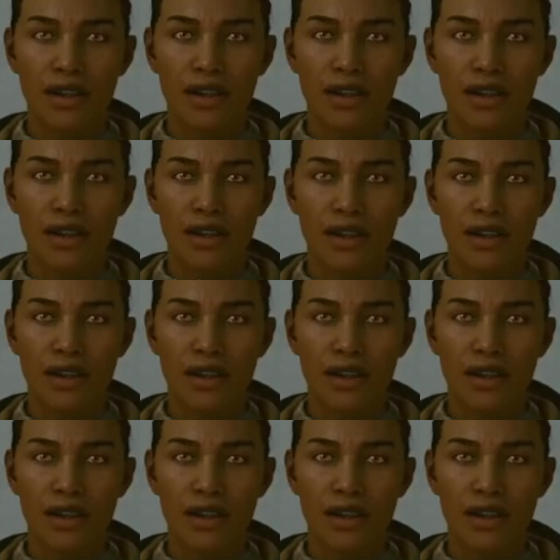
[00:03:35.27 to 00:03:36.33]

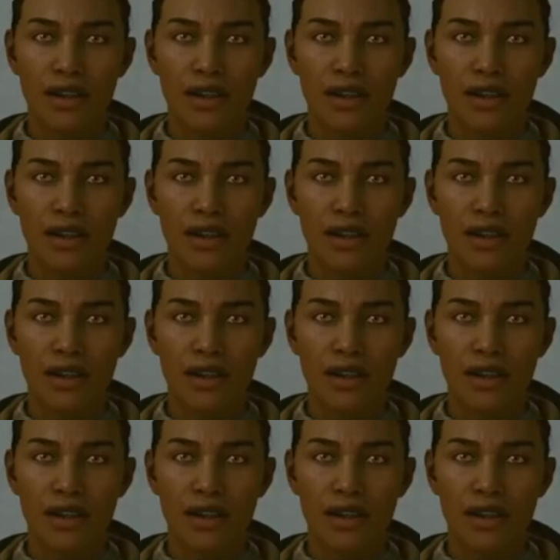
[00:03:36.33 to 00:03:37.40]

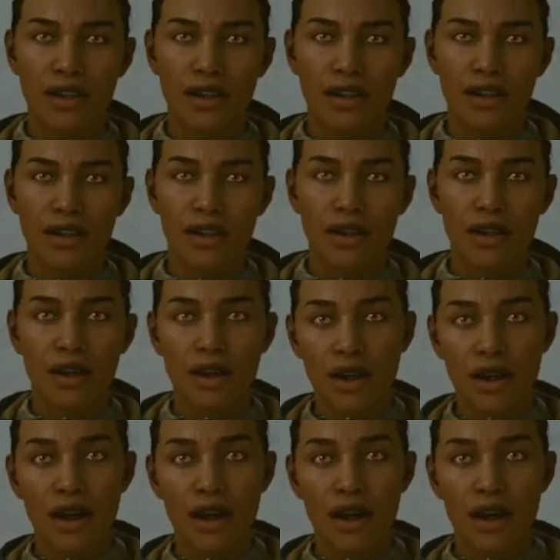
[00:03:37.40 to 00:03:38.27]
The person shown says nothing.